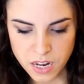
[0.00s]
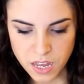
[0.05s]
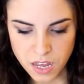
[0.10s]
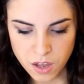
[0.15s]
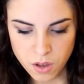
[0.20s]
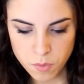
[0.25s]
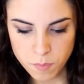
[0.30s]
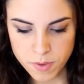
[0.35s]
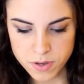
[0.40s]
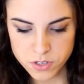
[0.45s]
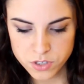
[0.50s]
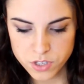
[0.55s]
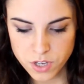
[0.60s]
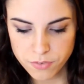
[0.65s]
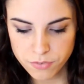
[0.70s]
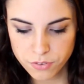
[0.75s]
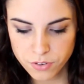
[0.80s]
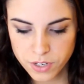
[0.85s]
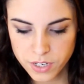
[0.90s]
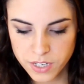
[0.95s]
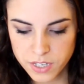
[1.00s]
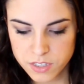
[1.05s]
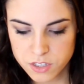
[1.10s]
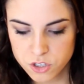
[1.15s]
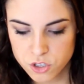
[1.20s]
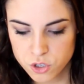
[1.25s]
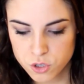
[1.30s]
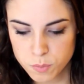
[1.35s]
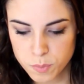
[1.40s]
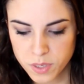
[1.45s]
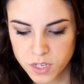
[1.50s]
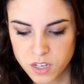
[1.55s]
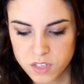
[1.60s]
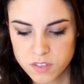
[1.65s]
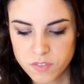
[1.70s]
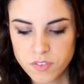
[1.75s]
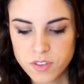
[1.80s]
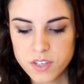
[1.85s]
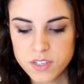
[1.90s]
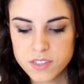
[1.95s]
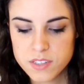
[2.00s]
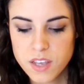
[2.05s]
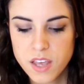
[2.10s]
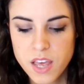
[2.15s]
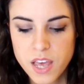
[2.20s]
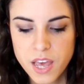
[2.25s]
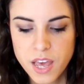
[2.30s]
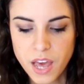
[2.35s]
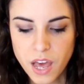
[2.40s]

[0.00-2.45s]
and how much suffering ensues because of this?